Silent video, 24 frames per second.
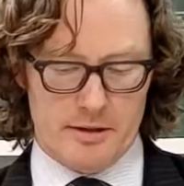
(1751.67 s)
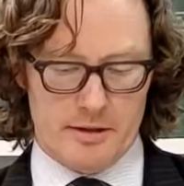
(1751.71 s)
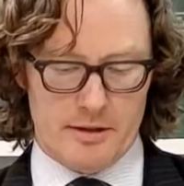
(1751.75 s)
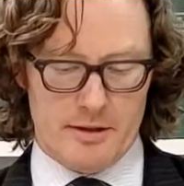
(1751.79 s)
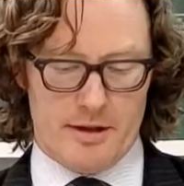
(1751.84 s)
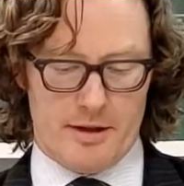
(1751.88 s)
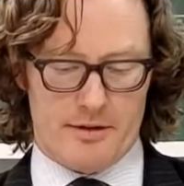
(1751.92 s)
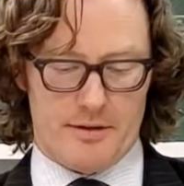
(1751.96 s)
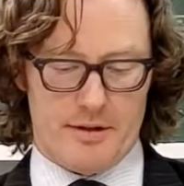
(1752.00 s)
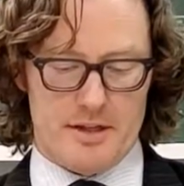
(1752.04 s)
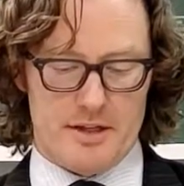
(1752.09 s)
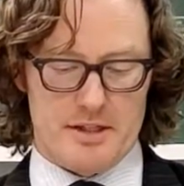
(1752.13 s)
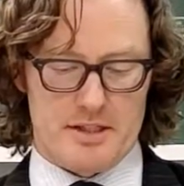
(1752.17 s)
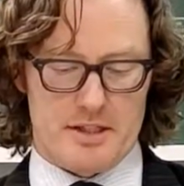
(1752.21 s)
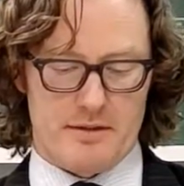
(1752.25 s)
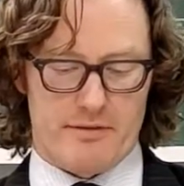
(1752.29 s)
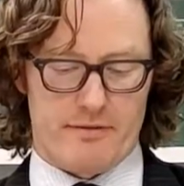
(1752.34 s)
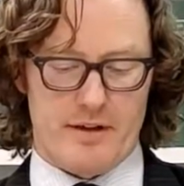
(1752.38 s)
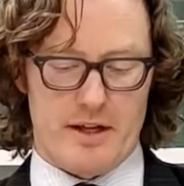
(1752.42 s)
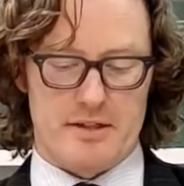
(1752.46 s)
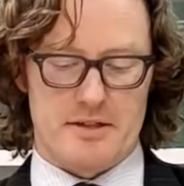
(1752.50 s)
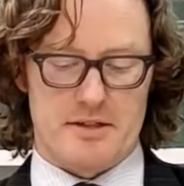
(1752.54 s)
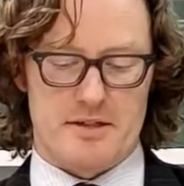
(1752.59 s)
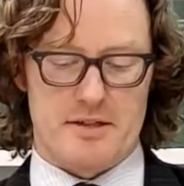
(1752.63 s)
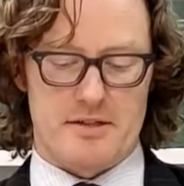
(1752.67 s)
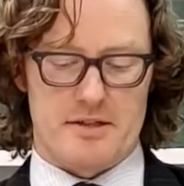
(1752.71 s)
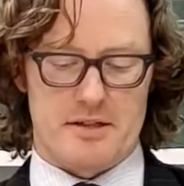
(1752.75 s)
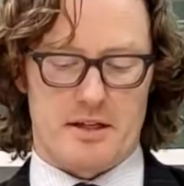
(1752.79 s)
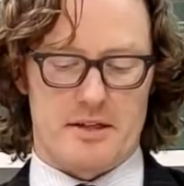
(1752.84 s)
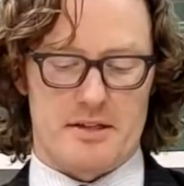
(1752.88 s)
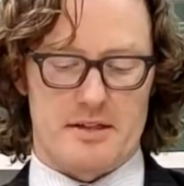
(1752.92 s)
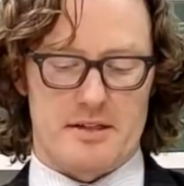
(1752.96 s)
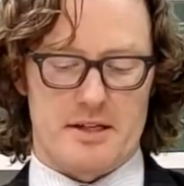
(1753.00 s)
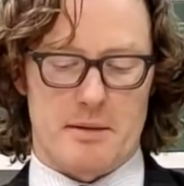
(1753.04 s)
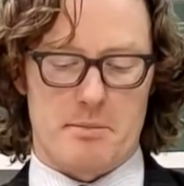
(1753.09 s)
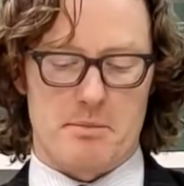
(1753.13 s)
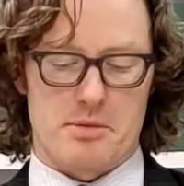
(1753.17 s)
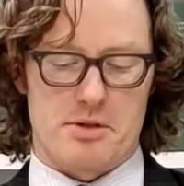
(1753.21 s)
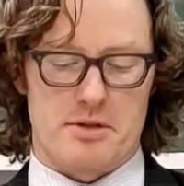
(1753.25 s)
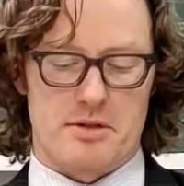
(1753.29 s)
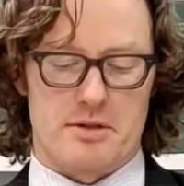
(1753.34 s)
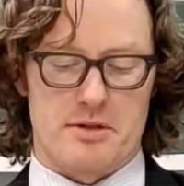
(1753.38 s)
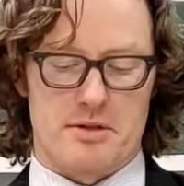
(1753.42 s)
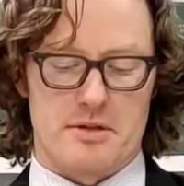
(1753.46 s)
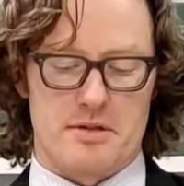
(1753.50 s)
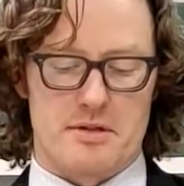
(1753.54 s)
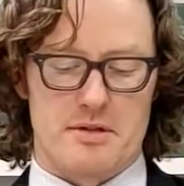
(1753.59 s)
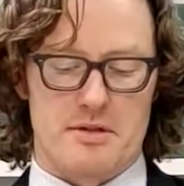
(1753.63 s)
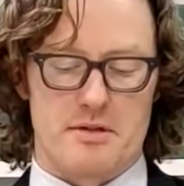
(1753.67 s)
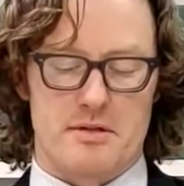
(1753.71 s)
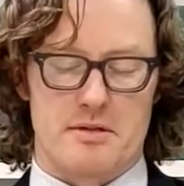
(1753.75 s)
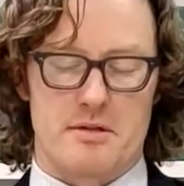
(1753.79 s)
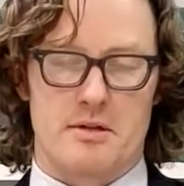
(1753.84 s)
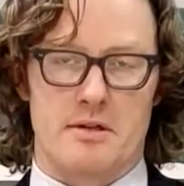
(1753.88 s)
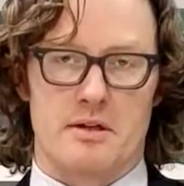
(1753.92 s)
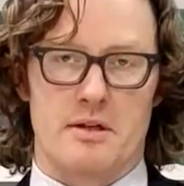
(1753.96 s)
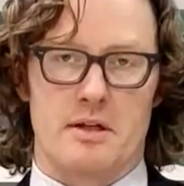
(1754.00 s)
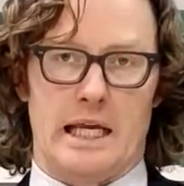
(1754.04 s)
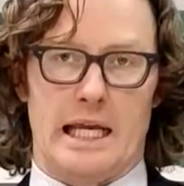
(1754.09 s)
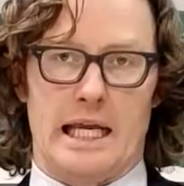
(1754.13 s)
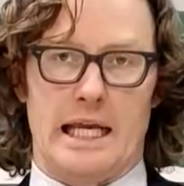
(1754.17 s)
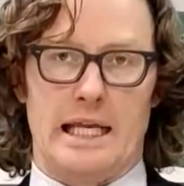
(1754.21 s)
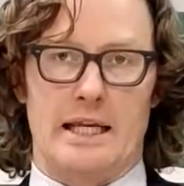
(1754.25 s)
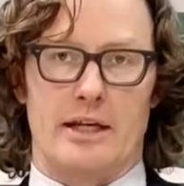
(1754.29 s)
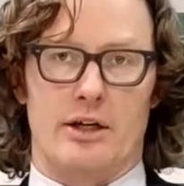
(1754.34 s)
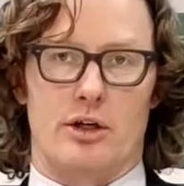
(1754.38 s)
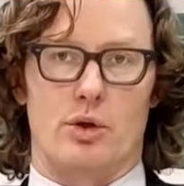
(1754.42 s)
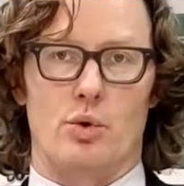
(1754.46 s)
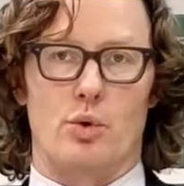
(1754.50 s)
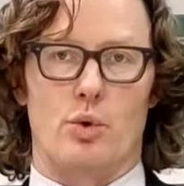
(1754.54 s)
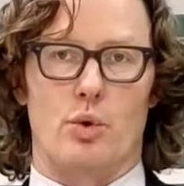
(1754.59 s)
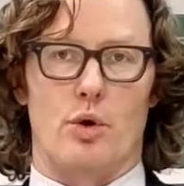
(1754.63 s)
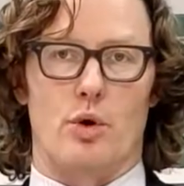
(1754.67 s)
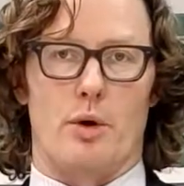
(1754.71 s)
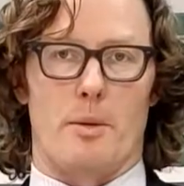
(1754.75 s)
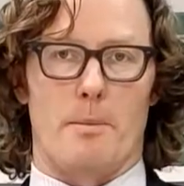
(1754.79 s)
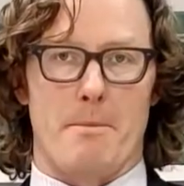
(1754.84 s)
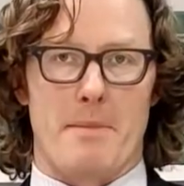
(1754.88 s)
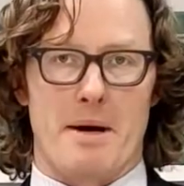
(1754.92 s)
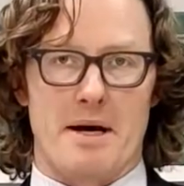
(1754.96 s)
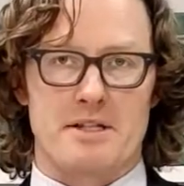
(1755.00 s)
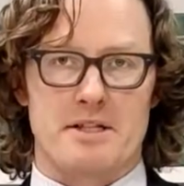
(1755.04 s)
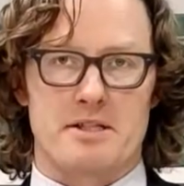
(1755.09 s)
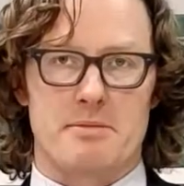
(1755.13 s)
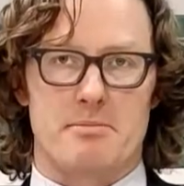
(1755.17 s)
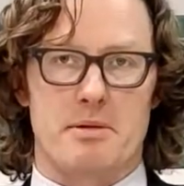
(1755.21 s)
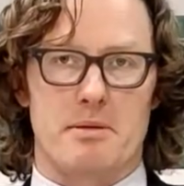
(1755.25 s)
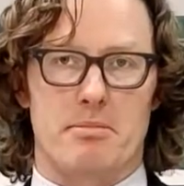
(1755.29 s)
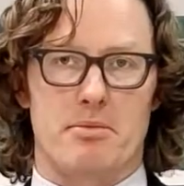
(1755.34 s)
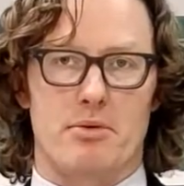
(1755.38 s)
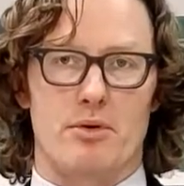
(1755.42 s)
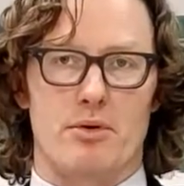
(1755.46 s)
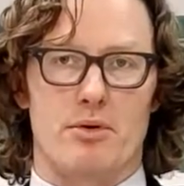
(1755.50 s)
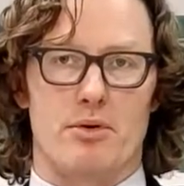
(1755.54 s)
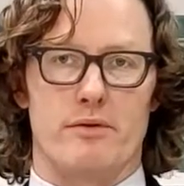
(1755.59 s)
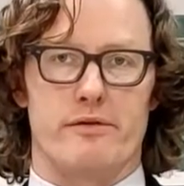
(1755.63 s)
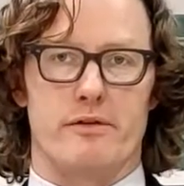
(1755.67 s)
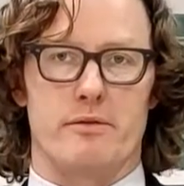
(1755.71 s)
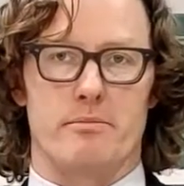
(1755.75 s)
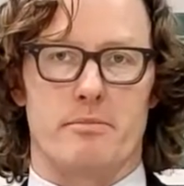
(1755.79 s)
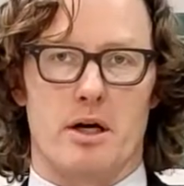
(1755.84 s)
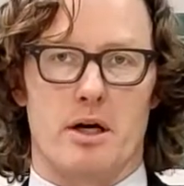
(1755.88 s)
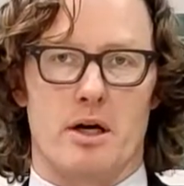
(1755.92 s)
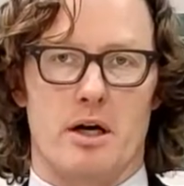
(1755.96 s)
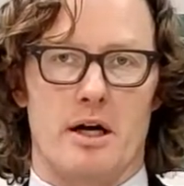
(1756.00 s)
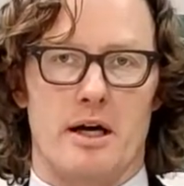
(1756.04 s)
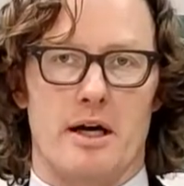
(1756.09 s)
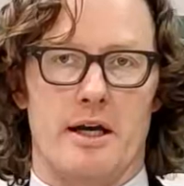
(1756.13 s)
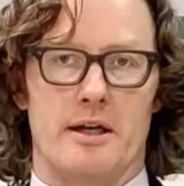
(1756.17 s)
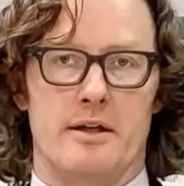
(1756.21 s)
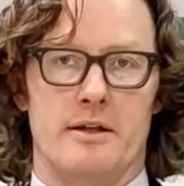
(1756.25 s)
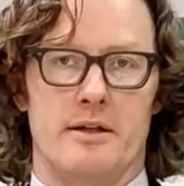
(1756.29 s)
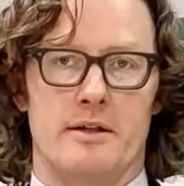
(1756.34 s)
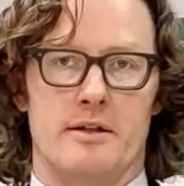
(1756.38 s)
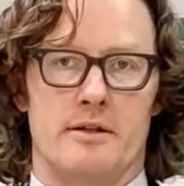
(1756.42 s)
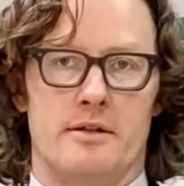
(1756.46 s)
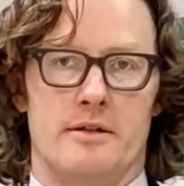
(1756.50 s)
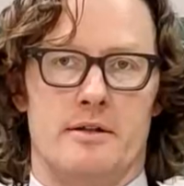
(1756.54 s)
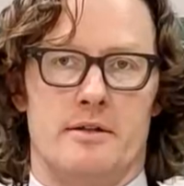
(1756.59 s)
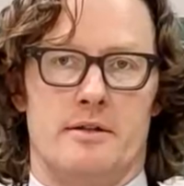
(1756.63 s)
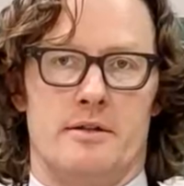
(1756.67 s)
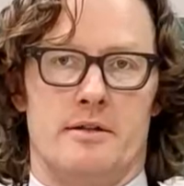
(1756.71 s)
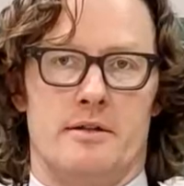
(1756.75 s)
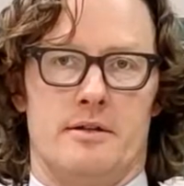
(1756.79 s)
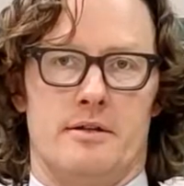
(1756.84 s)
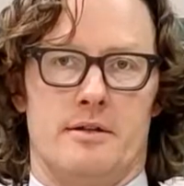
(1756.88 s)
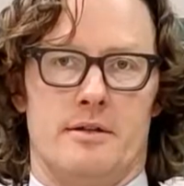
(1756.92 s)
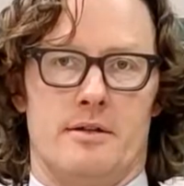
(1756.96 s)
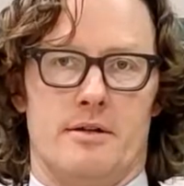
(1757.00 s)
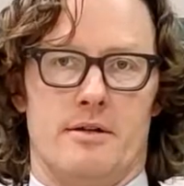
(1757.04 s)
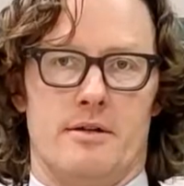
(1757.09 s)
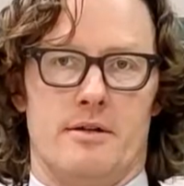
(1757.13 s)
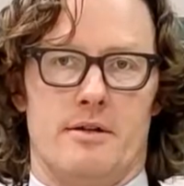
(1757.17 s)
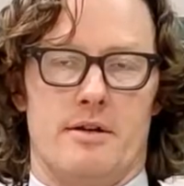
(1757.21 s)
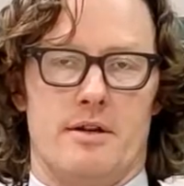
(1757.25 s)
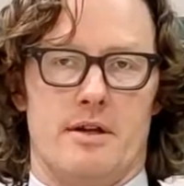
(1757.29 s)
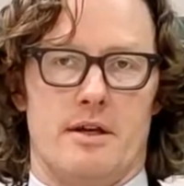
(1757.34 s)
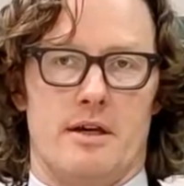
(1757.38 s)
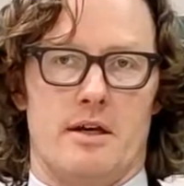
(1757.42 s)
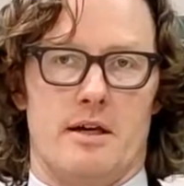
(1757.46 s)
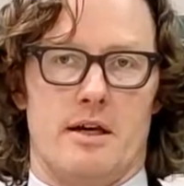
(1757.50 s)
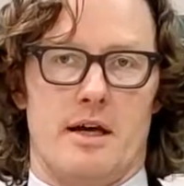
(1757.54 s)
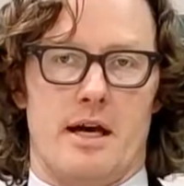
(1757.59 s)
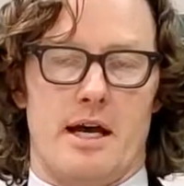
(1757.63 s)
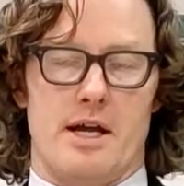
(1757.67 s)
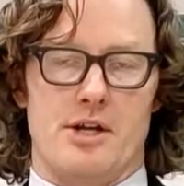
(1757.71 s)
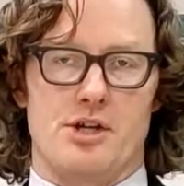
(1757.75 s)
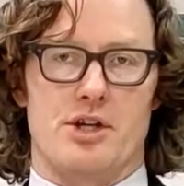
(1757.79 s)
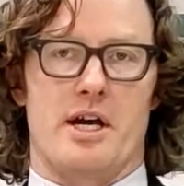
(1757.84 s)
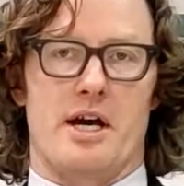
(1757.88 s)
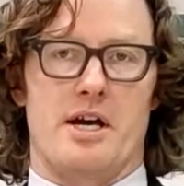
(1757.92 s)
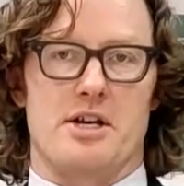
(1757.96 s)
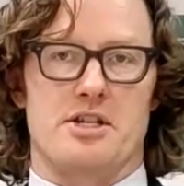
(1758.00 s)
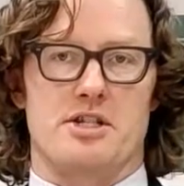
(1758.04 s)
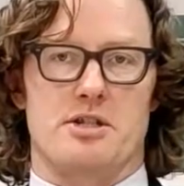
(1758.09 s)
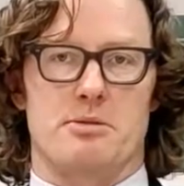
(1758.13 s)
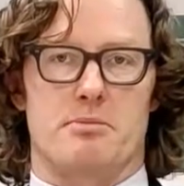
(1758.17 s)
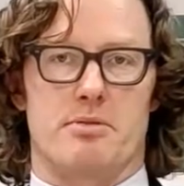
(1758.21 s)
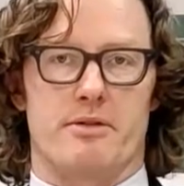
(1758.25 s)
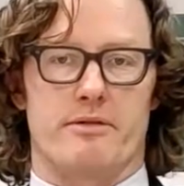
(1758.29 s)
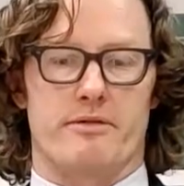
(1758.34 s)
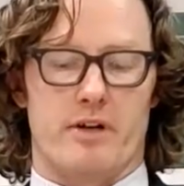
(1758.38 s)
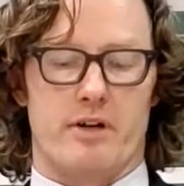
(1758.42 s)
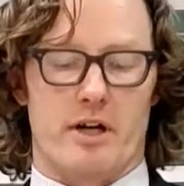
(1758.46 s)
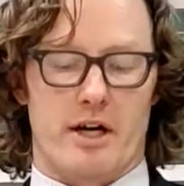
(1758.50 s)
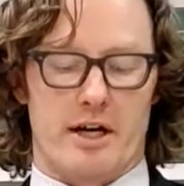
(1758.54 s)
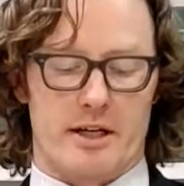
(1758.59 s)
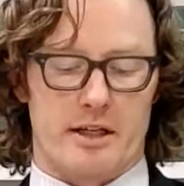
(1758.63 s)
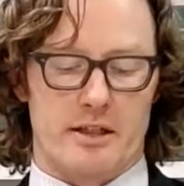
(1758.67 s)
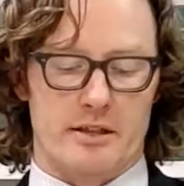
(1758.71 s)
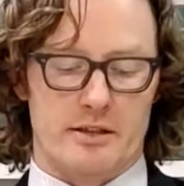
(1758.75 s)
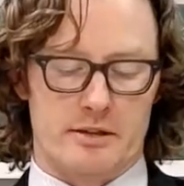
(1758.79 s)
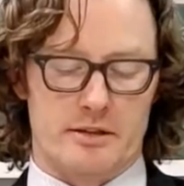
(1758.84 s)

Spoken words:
that these defences and exemptions in a court must be proven by the education provider.